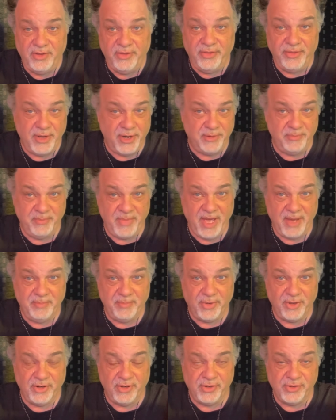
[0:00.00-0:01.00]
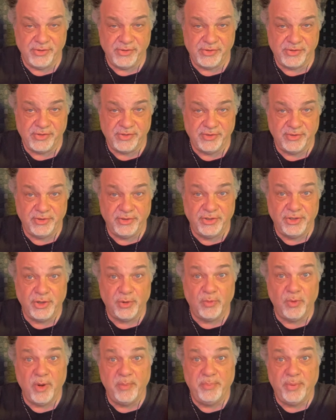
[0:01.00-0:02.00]
their members to
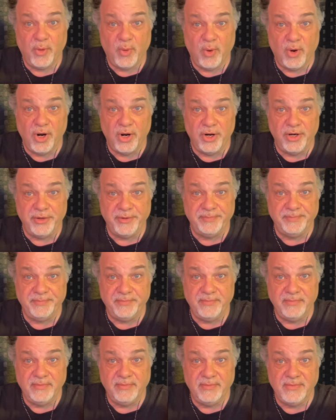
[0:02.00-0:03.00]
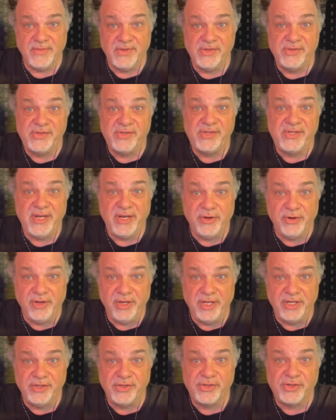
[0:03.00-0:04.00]
report
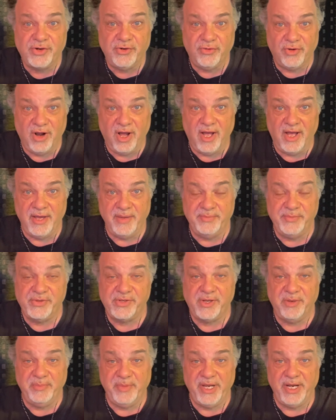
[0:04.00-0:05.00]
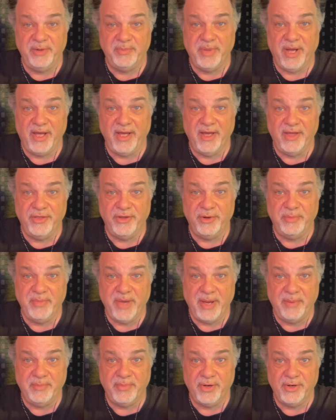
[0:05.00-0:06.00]
serious crimes committed by other
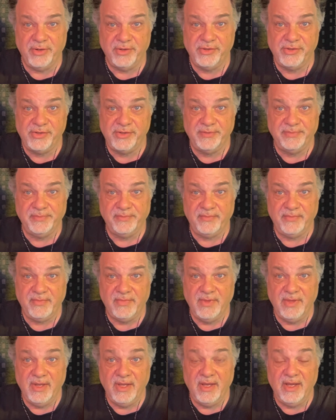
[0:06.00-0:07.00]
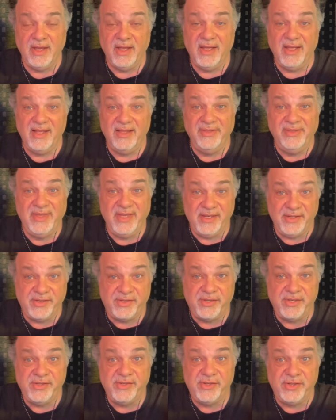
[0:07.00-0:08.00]
members. This
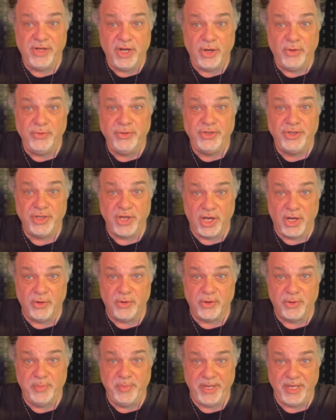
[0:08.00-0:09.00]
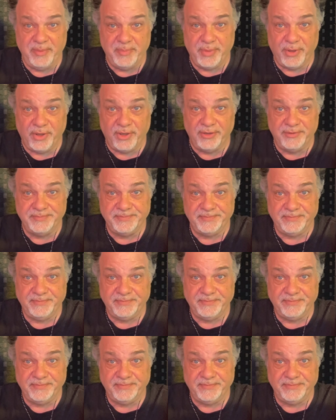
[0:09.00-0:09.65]
is no joke, people.